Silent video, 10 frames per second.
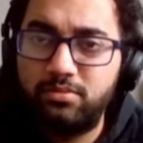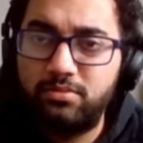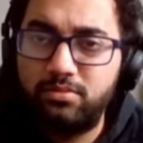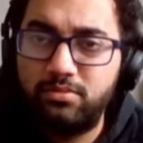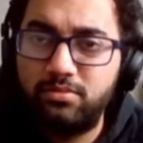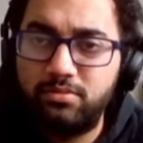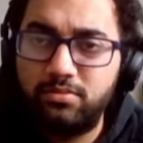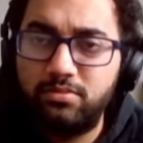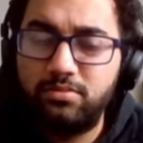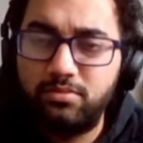
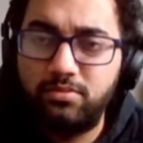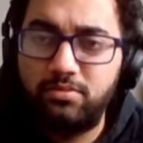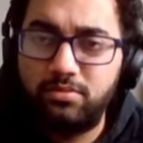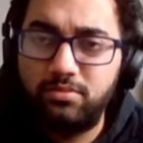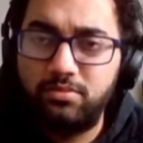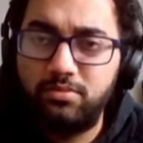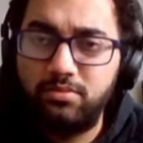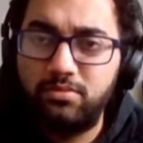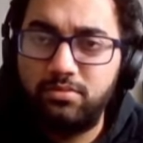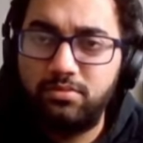
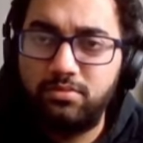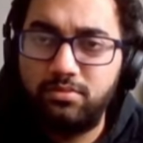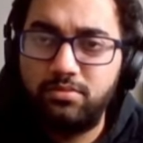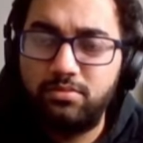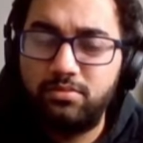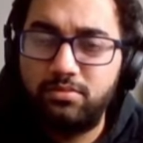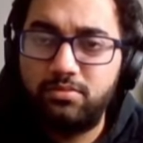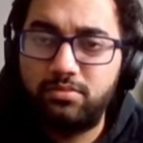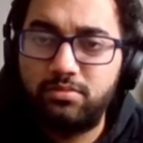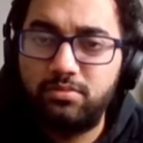
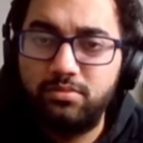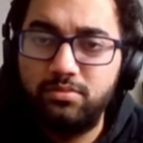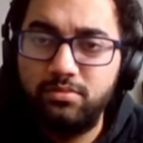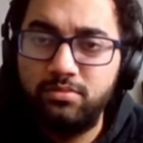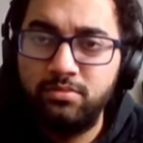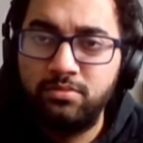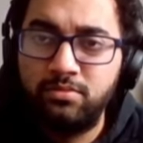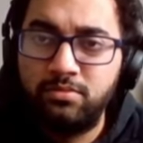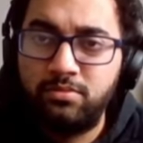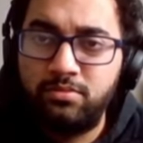
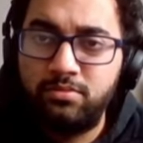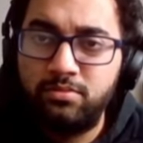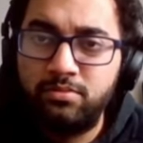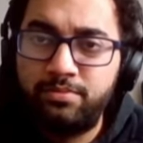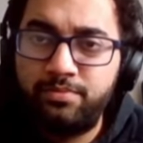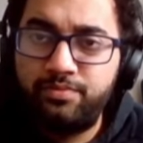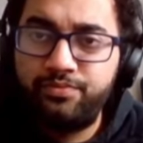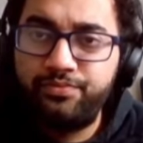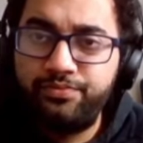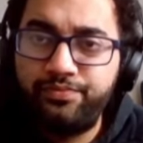
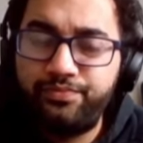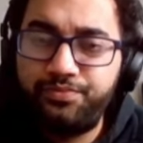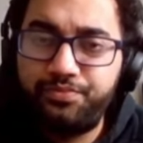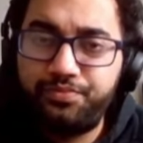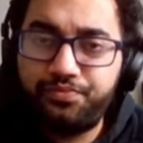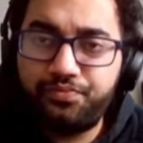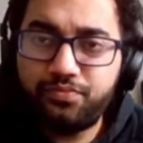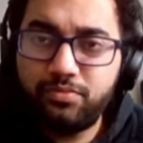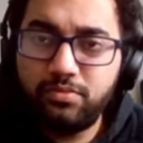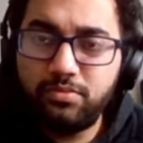
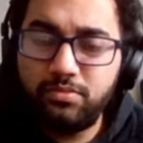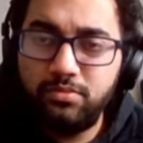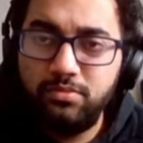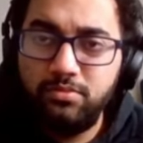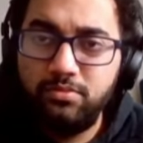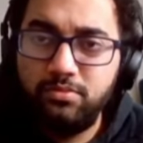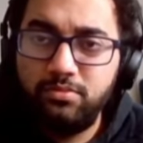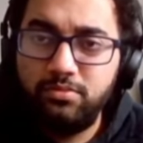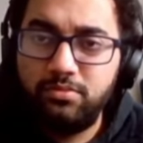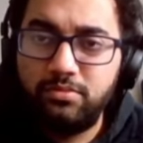
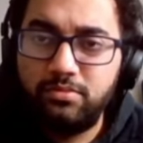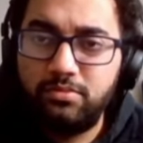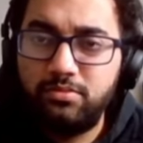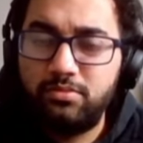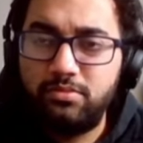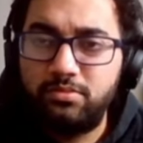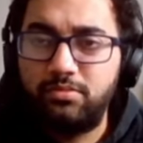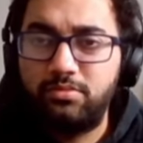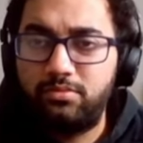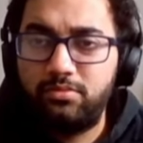(not speaking)